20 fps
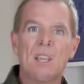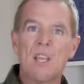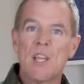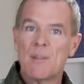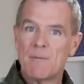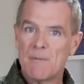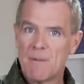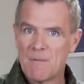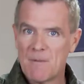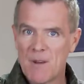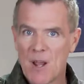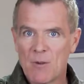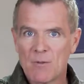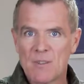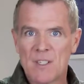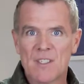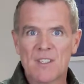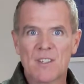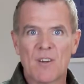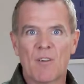If you've
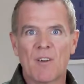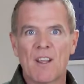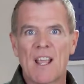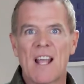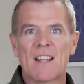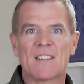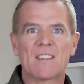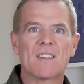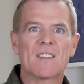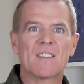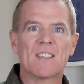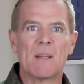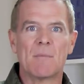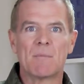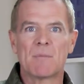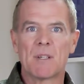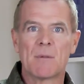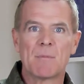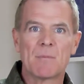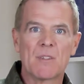noticed dog cancer
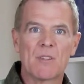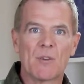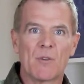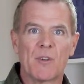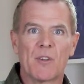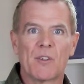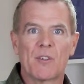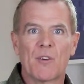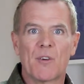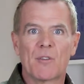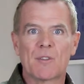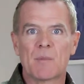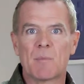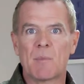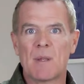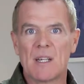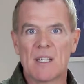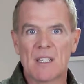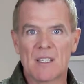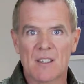symptoms or your dog's
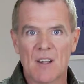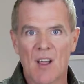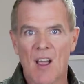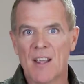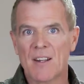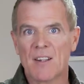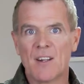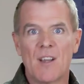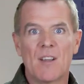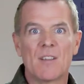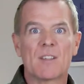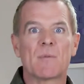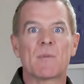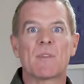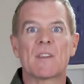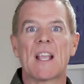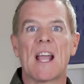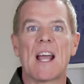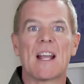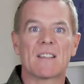been diagnosed
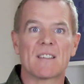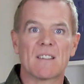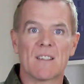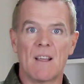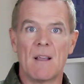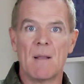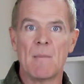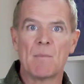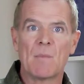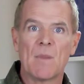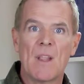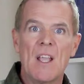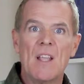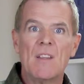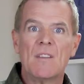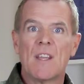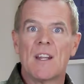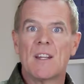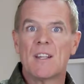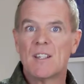with cancer,
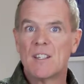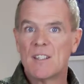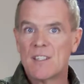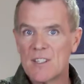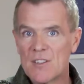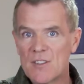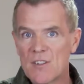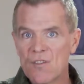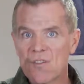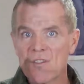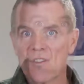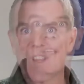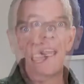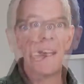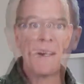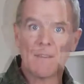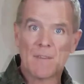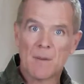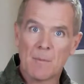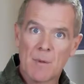then in addition to
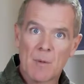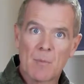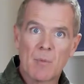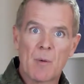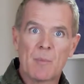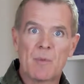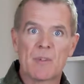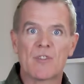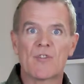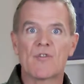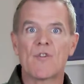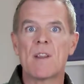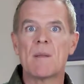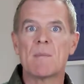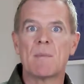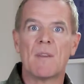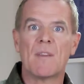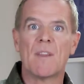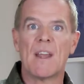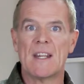getting them the proper
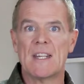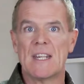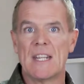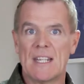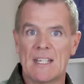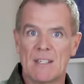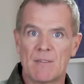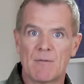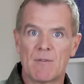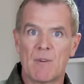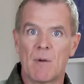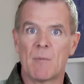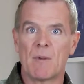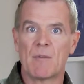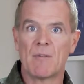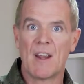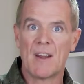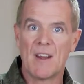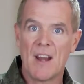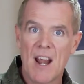treatment they need from a
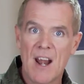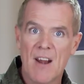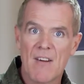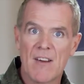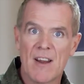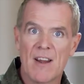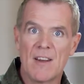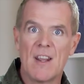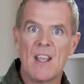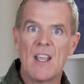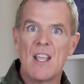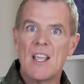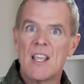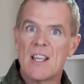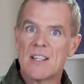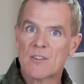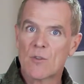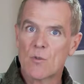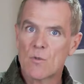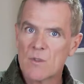veterinarian,
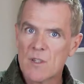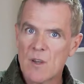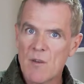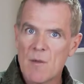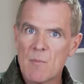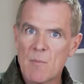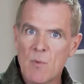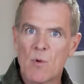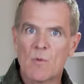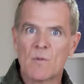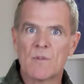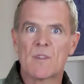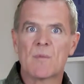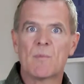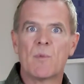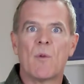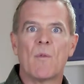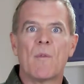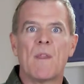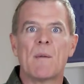it's also important to
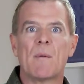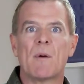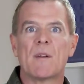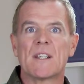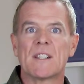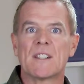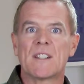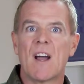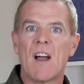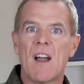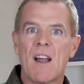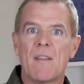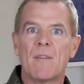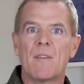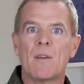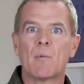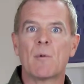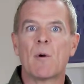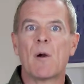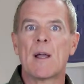put them on a diet
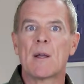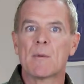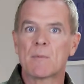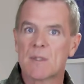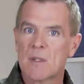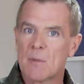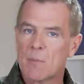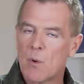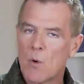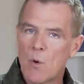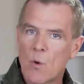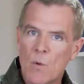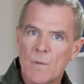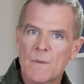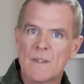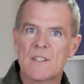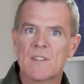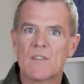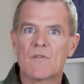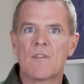that will help support
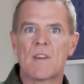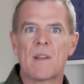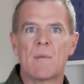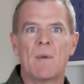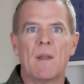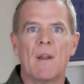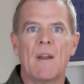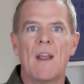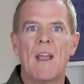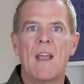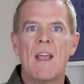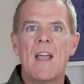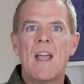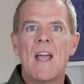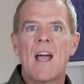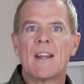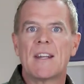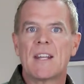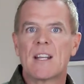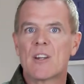this treatment
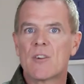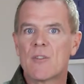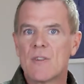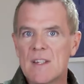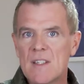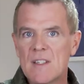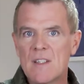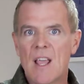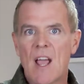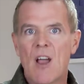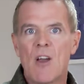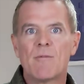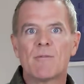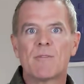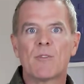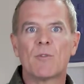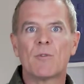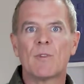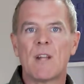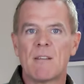and increase their
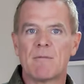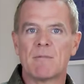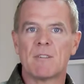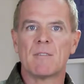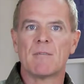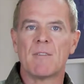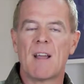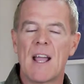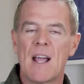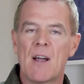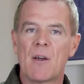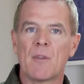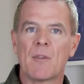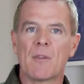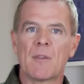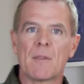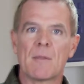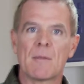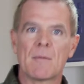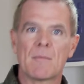overall level of health.